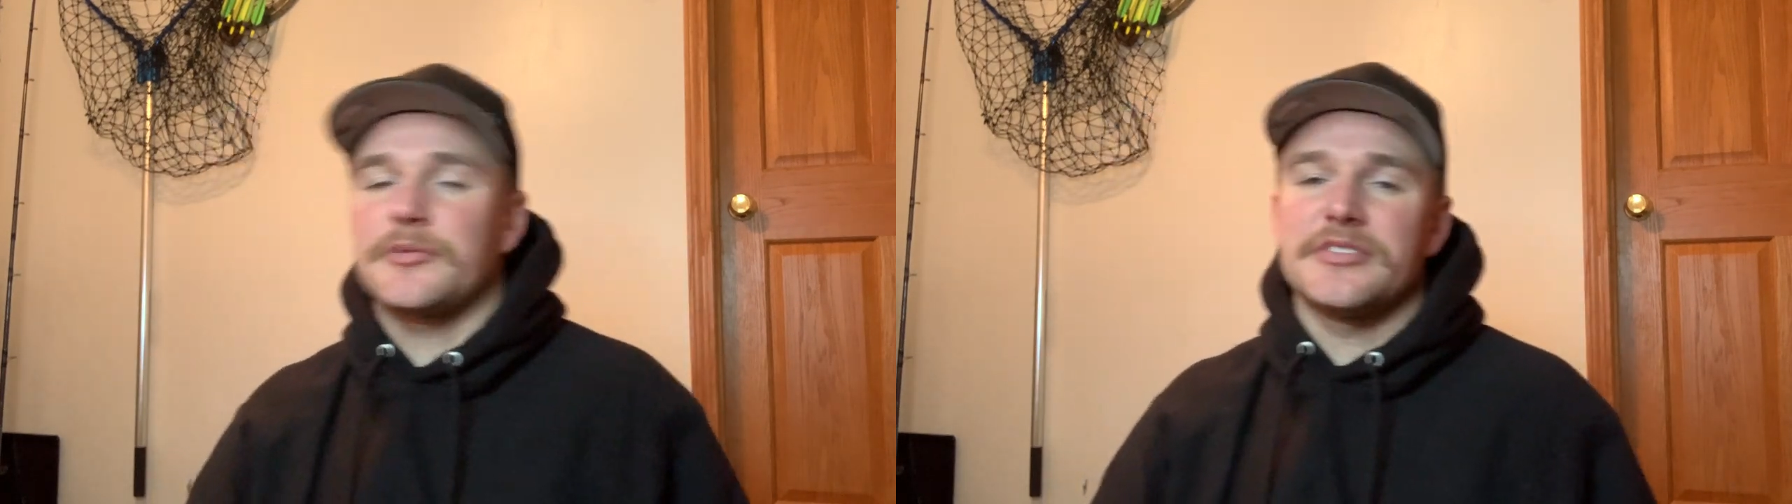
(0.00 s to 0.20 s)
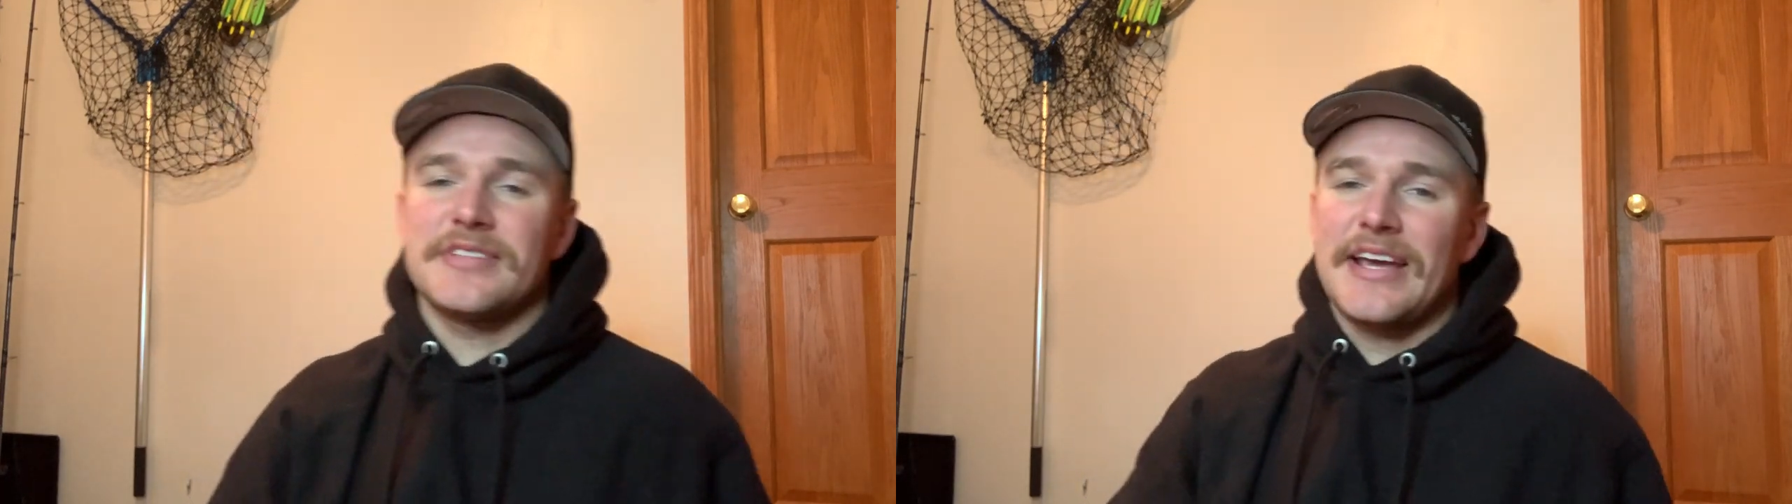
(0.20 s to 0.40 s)

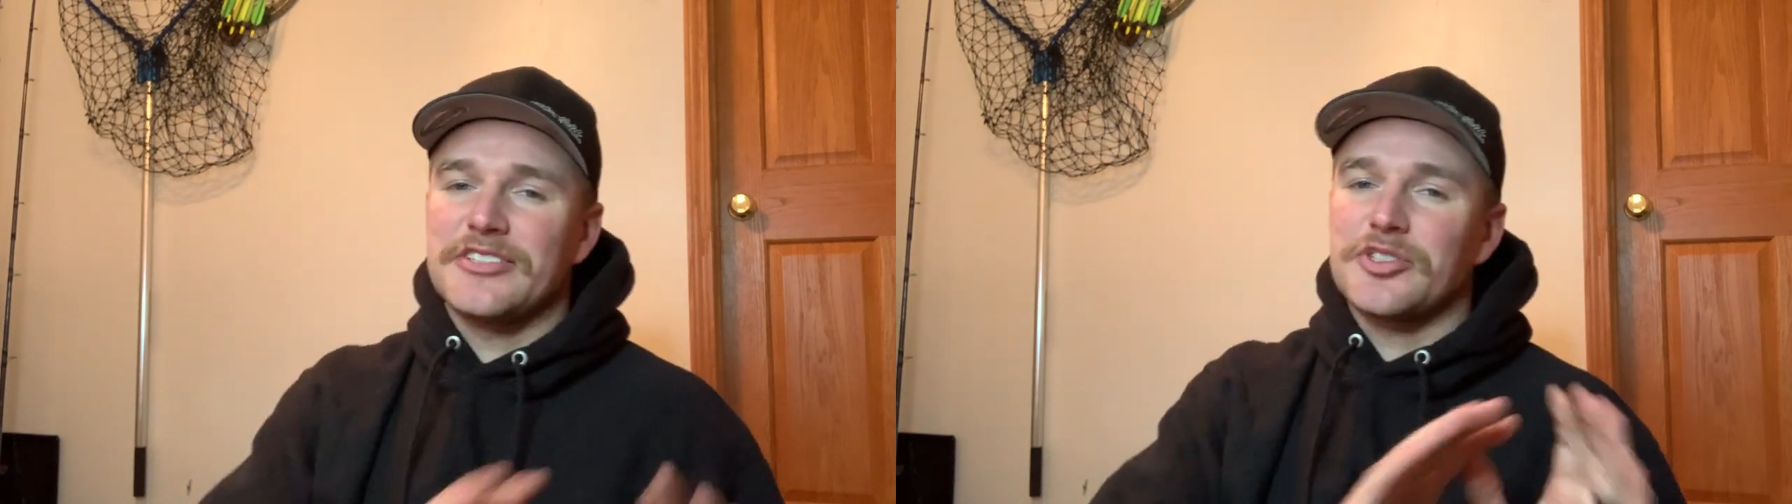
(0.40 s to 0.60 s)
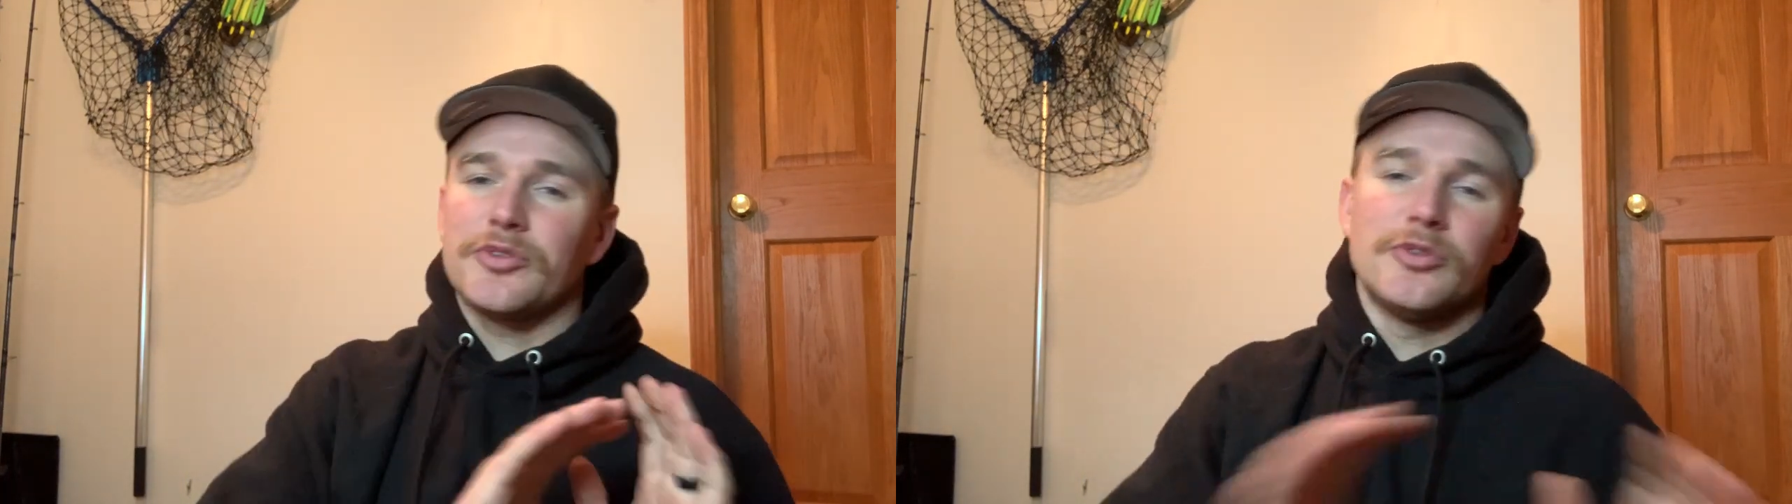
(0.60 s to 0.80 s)
because that
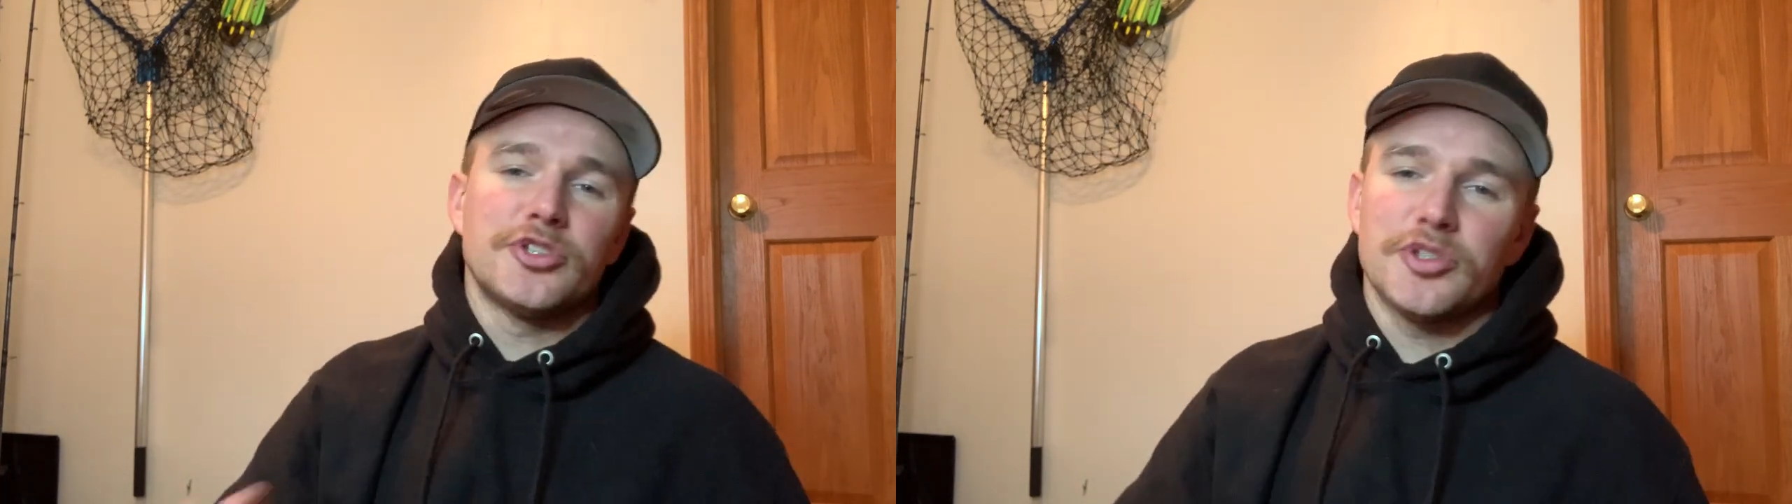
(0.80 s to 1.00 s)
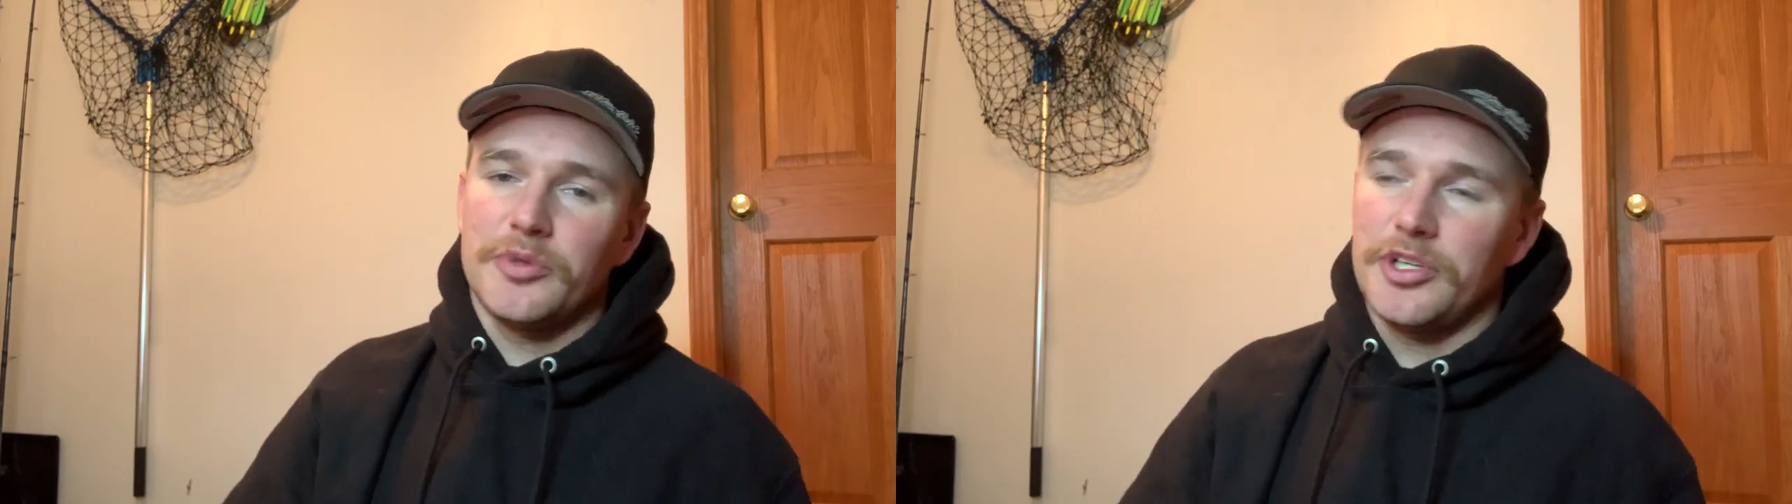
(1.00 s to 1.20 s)
is
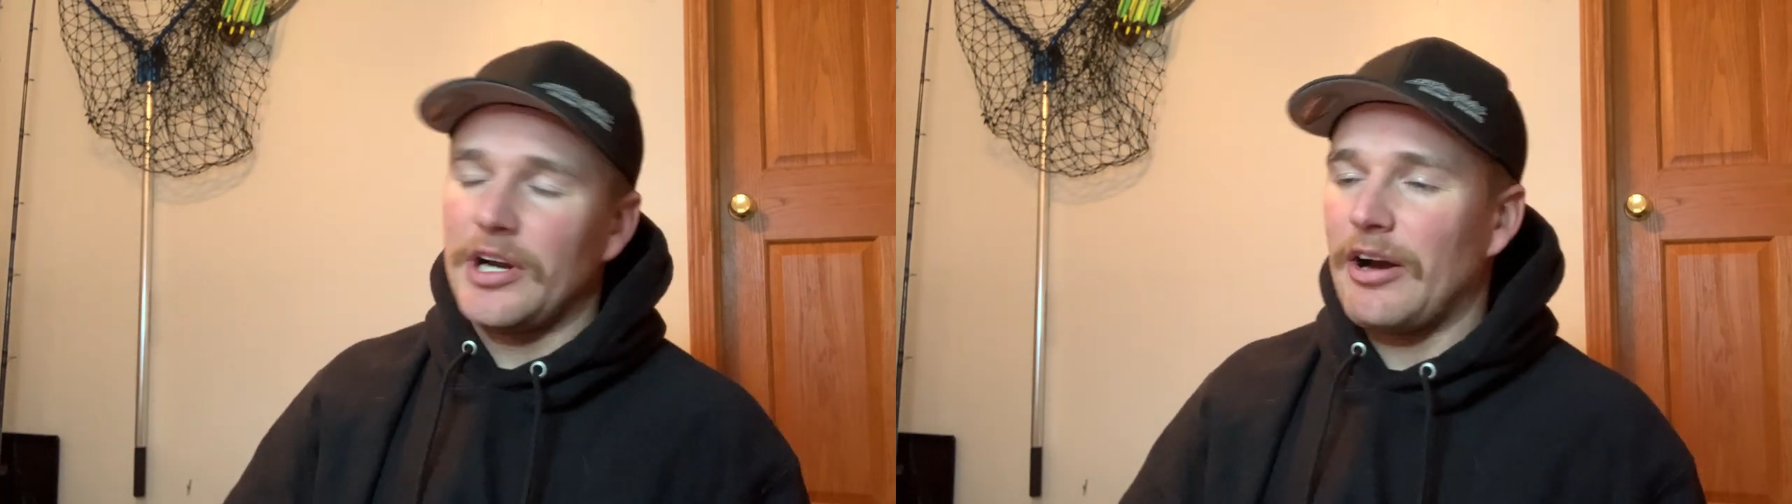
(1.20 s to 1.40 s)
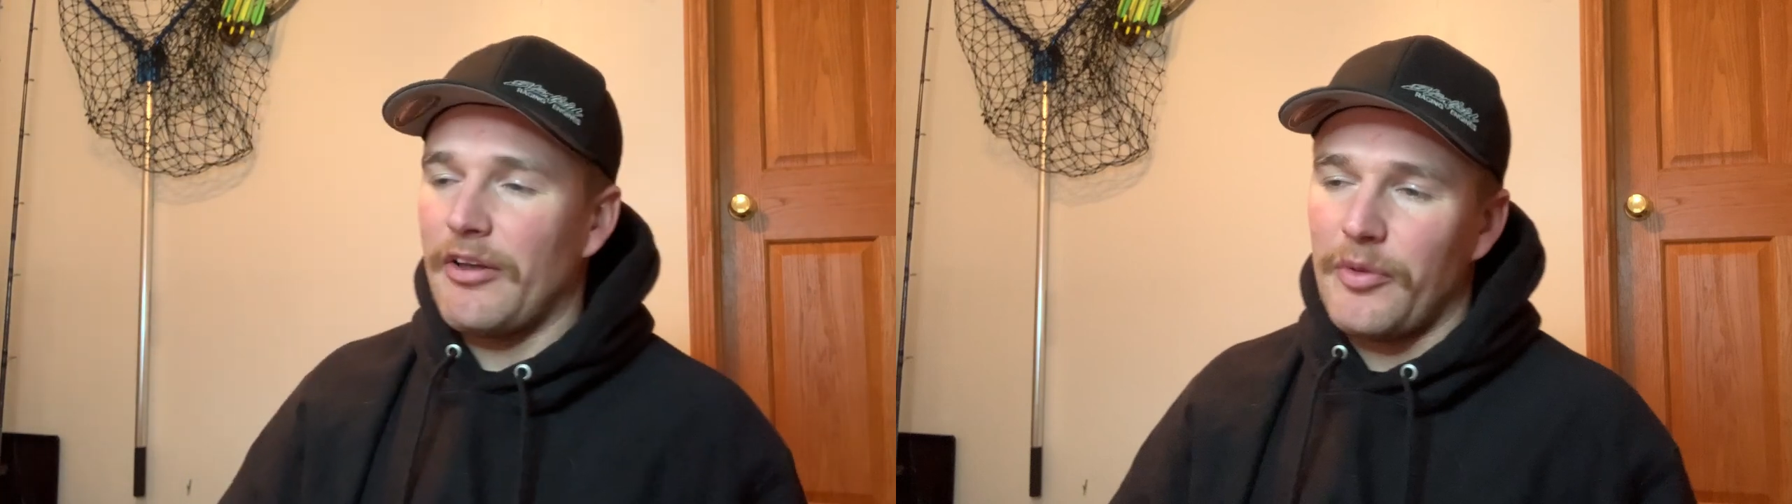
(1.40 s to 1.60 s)
crucial when
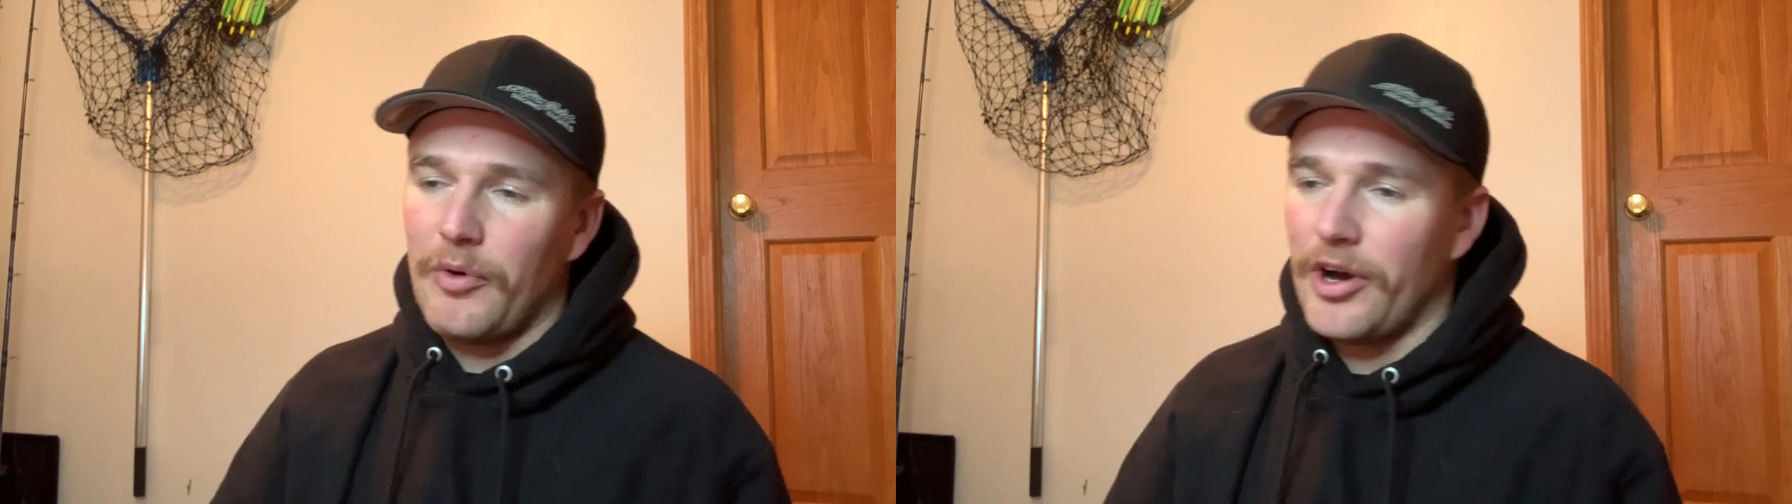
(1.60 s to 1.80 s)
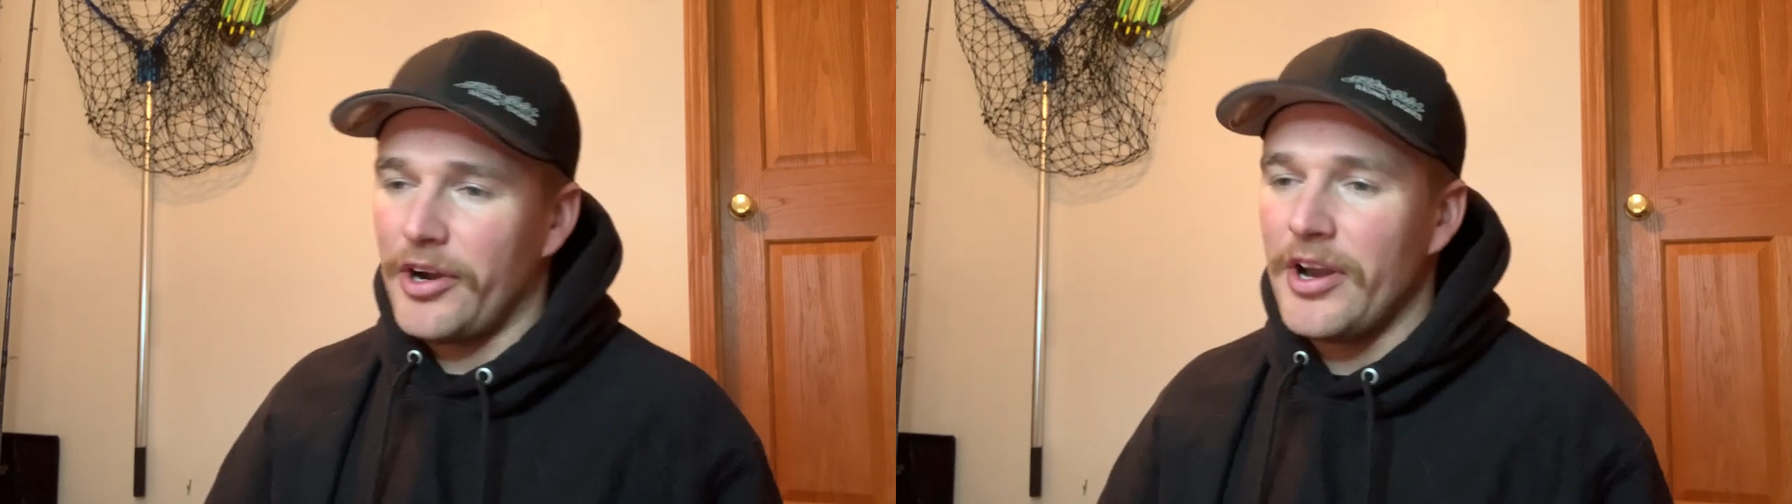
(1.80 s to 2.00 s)
you're out on the
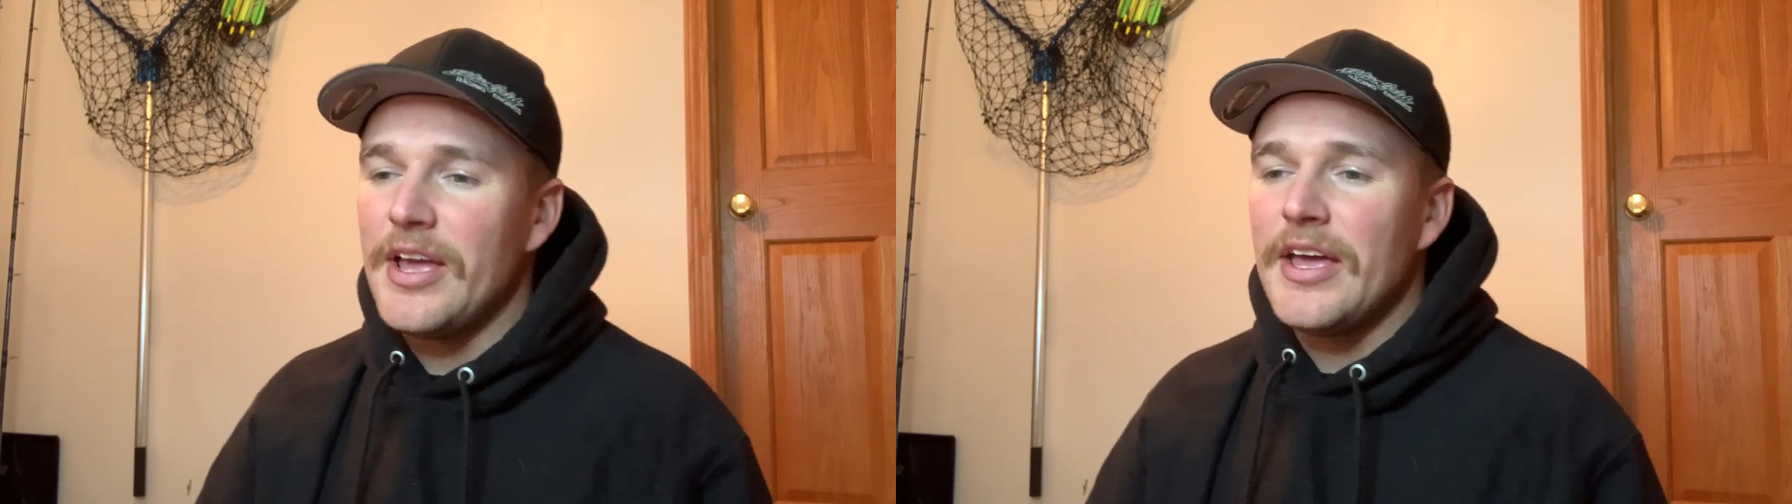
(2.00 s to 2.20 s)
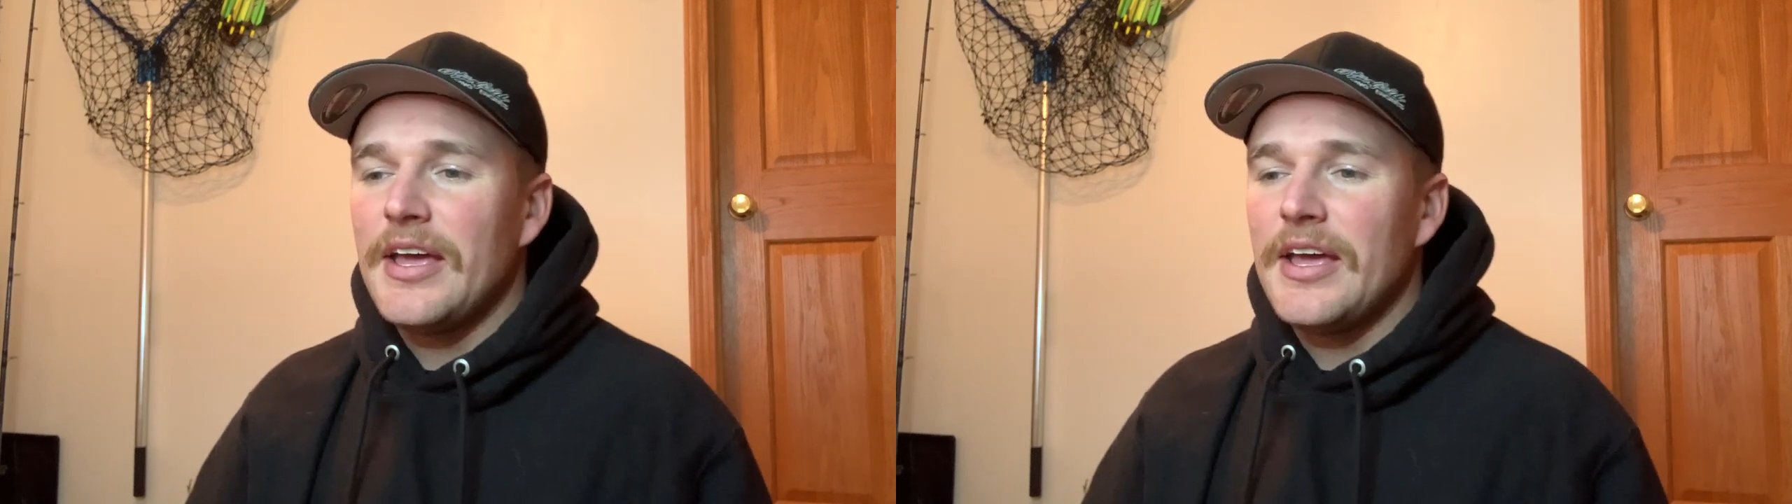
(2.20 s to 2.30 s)
water